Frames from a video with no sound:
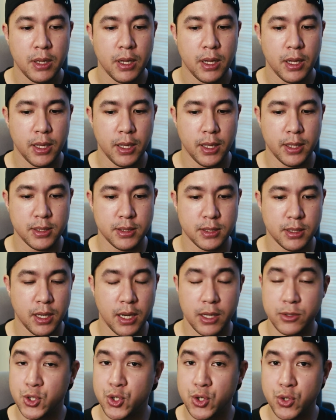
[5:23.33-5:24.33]
And
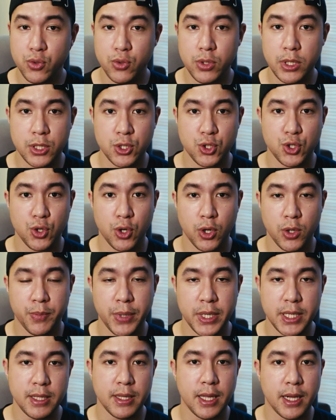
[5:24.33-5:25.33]
I truly enjoy
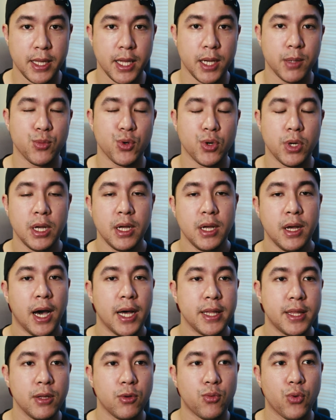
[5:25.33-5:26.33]
picking that camera. I
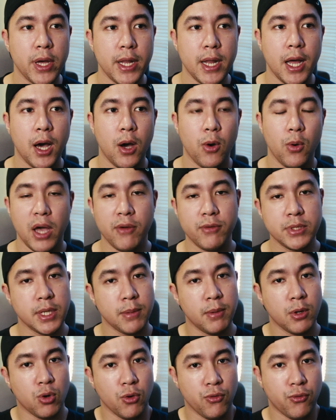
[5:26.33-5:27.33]
think right now, every time
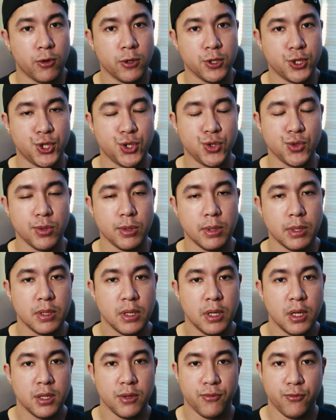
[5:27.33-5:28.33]
I go for a shoot,
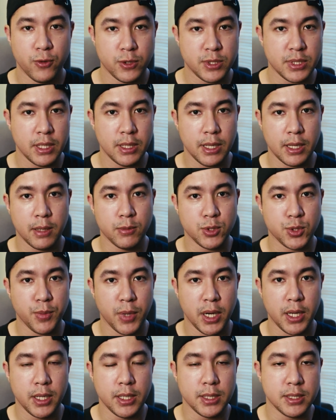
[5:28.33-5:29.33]
the first thing that comes to
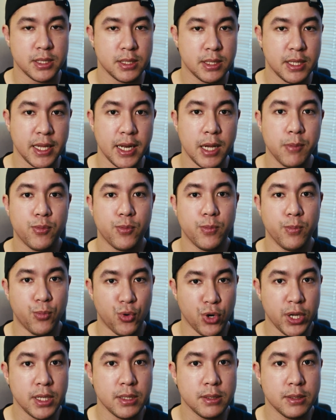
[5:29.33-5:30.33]
mind is, can I
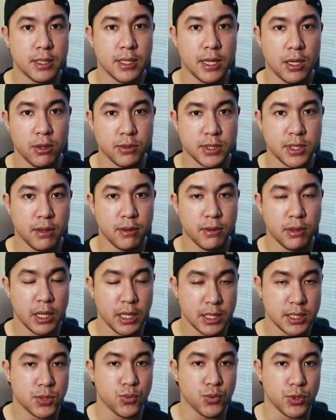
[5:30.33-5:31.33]
bring the
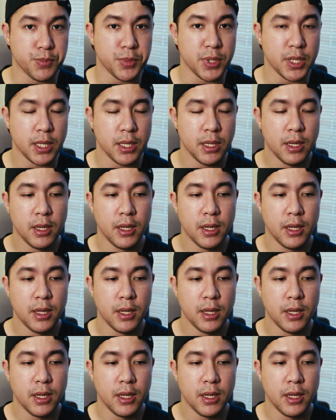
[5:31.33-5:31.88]
907X with me?